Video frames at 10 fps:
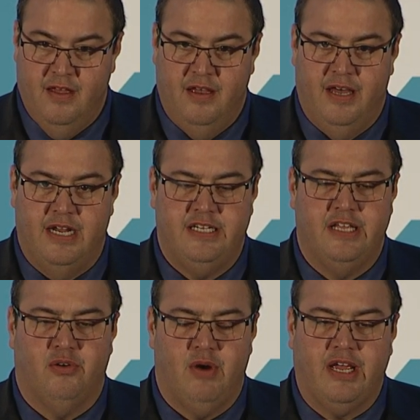And I take
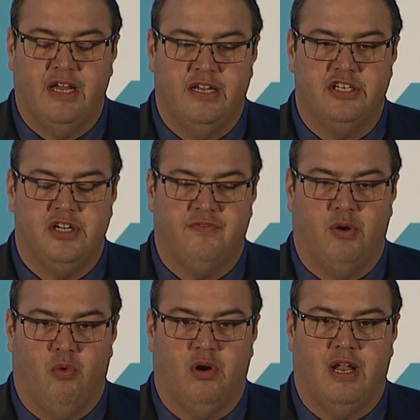the recognition of an
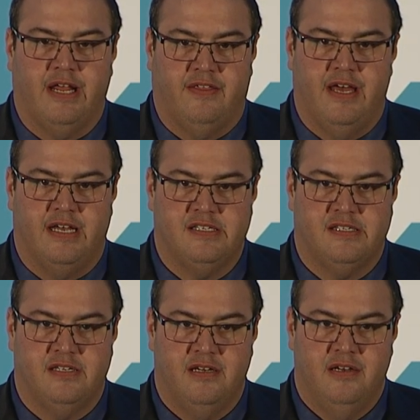award like this